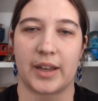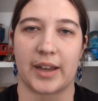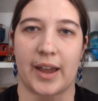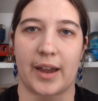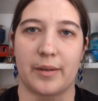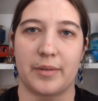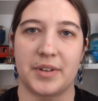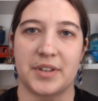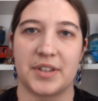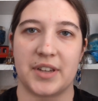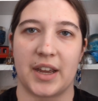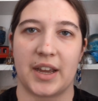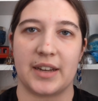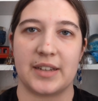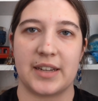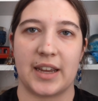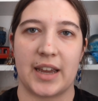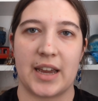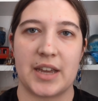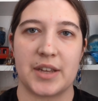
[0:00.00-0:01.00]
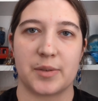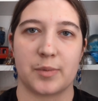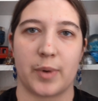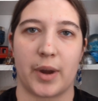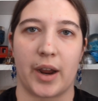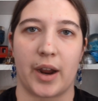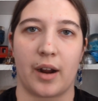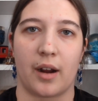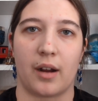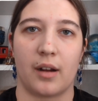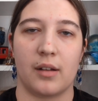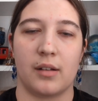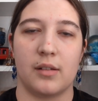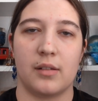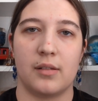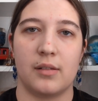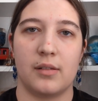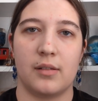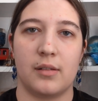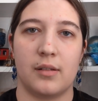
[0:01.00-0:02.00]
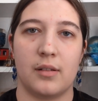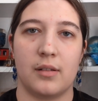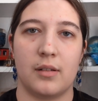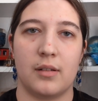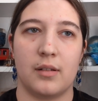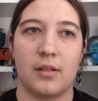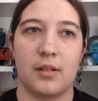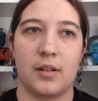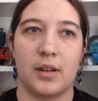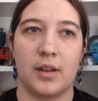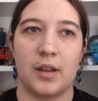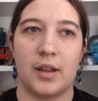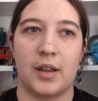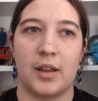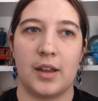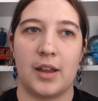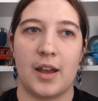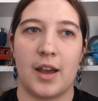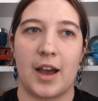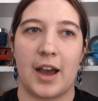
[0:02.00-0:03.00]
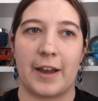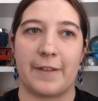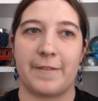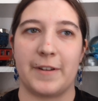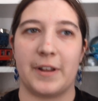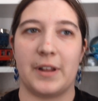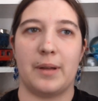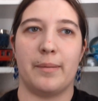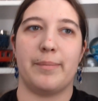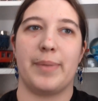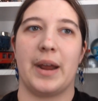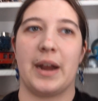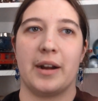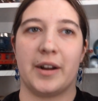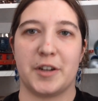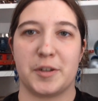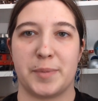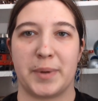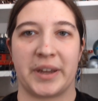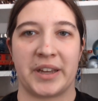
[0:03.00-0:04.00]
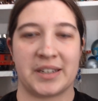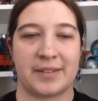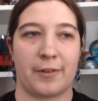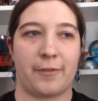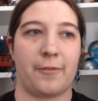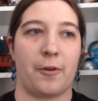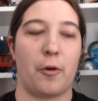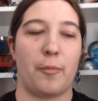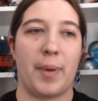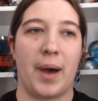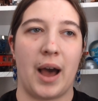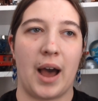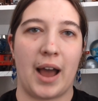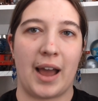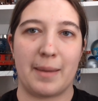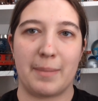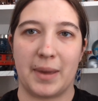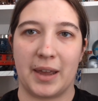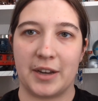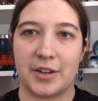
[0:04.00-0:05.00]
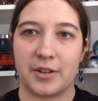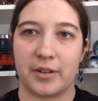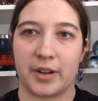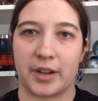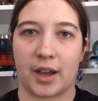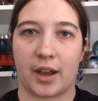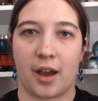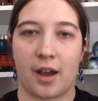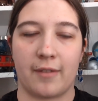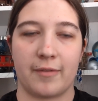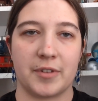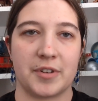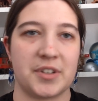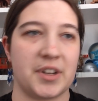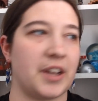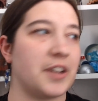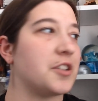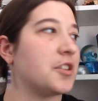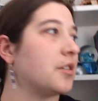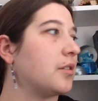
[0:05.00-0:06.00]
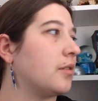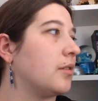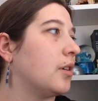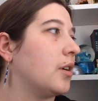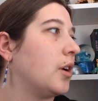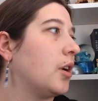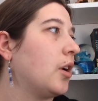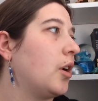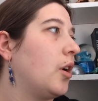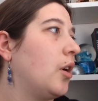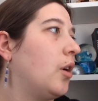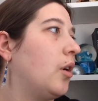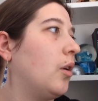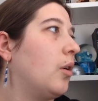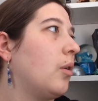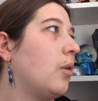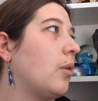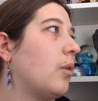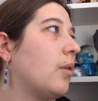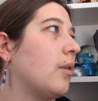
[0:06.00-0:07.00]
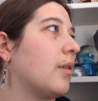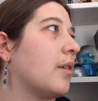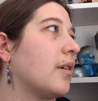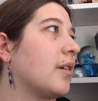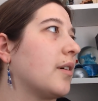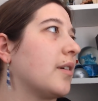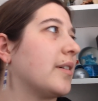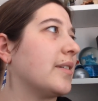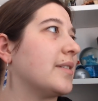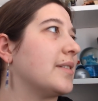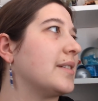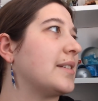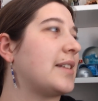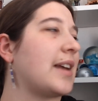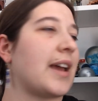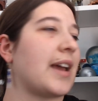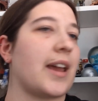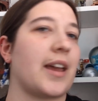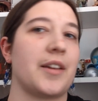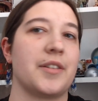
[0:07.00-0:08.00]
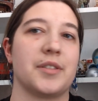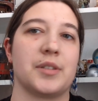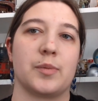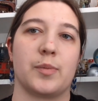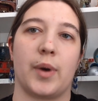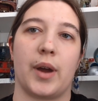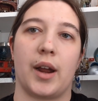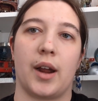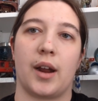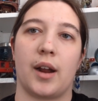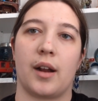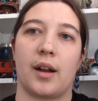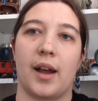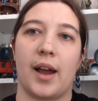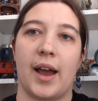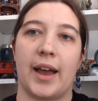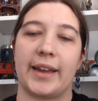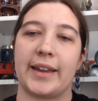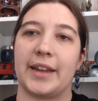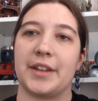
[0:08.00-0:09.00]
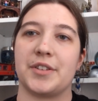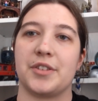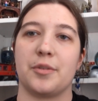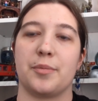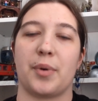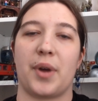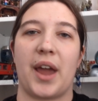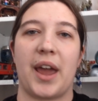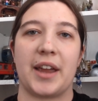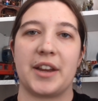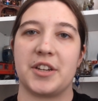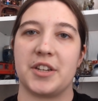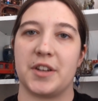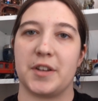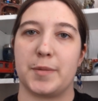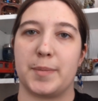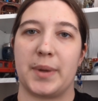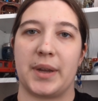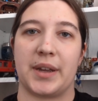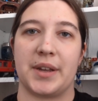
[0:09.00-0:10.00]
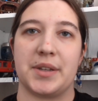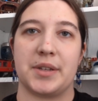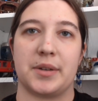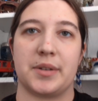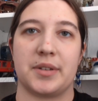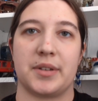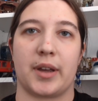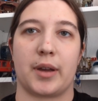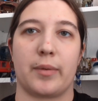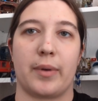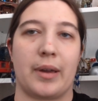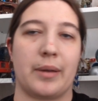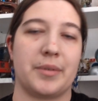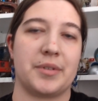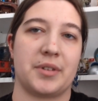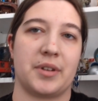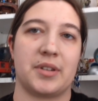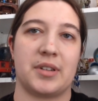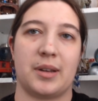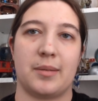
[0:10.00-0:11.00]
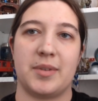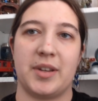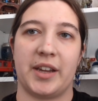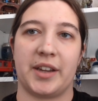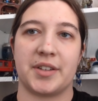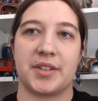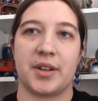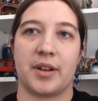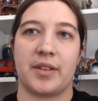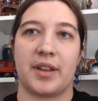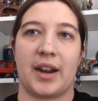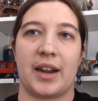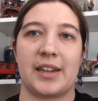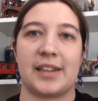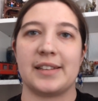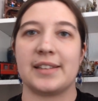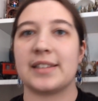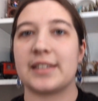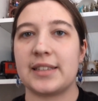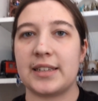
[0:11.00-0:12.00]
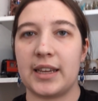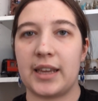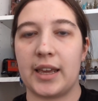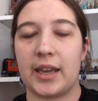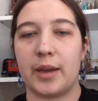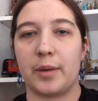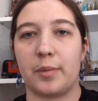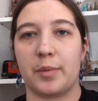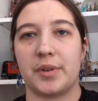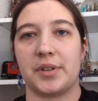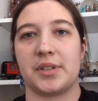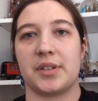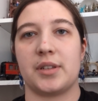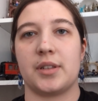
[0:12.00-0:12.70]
Like I would say days where I feel embarrassed because of a faux pas I made during a conversation, or days where I get super anxious because it was like, wait, was there subtext there that I didn't see?